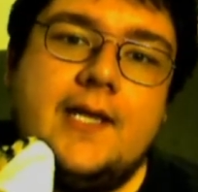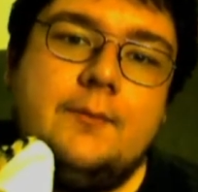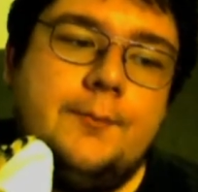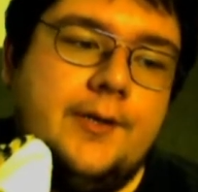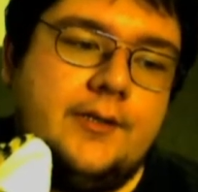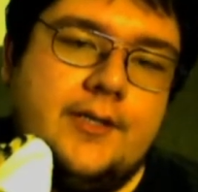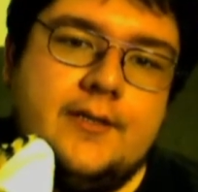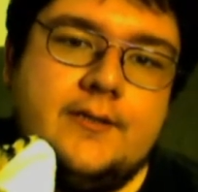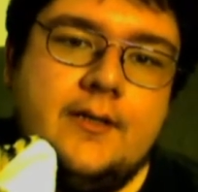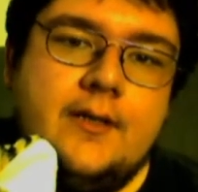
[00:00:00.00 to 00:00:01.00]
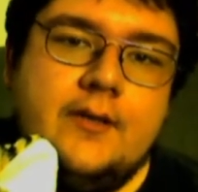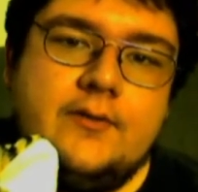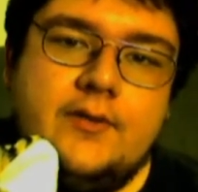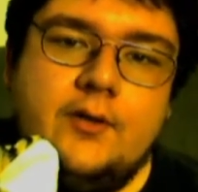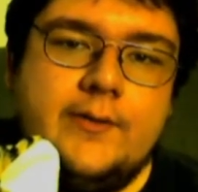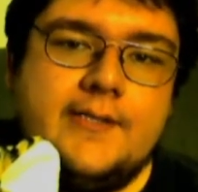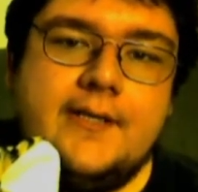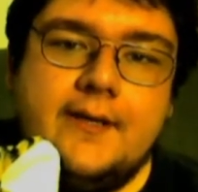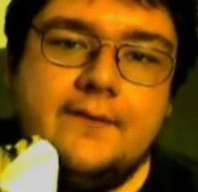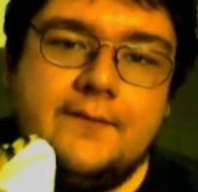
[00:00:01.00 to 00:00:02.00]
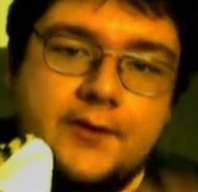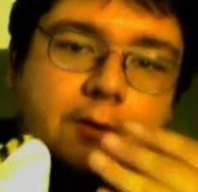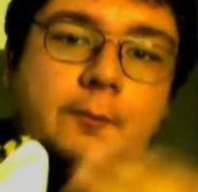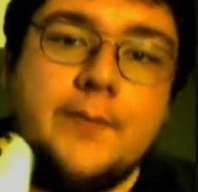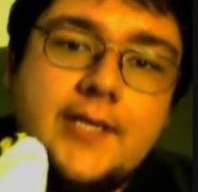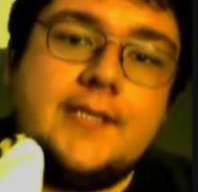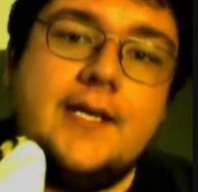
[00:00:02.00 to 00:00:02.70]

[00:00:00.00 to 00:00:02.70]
capabilities. So instead of me